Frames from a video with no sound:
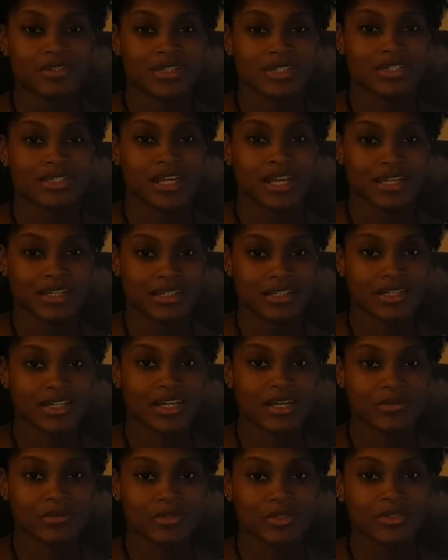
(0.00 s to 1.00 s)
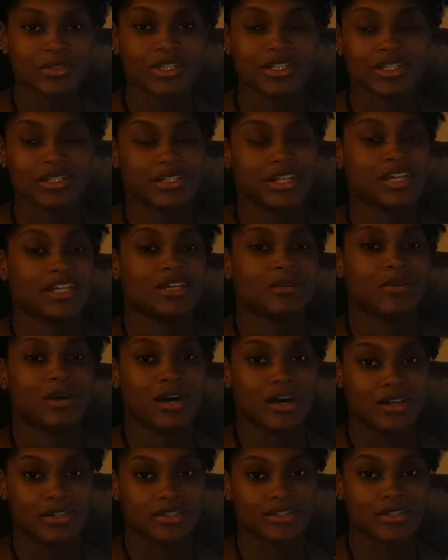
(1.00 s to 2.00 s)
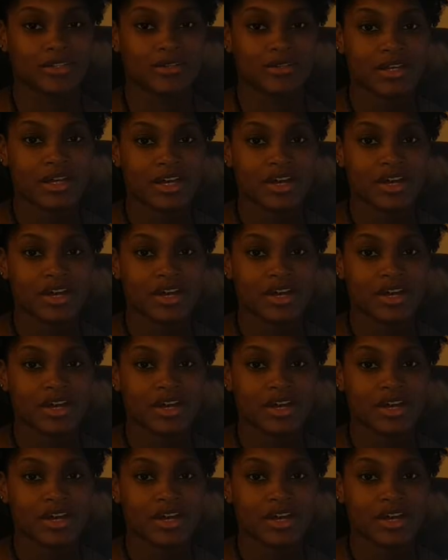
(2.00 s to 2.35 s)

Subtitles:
standing up, you need to stand up also.